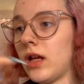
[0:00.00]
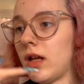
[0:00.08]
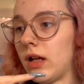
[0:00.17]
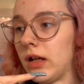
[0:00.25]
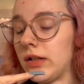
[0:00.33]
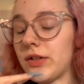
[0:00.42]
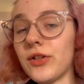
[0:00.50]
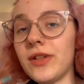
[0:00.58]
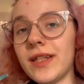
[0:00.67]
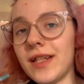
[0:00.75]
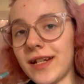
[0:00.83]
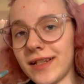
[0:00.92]
Uh, it's
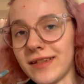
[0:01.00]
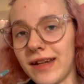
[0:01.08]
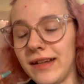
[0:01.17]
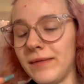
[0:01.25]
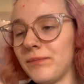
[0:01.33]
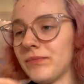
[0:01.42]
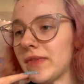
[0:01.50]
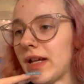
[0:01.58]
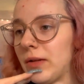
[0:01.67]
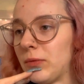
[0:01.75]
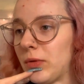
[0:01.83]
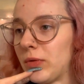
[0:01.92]
currently the next day. I
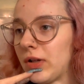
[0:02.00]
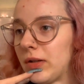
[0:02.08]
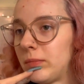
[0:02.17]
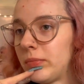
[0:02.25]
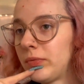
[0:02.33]
woke up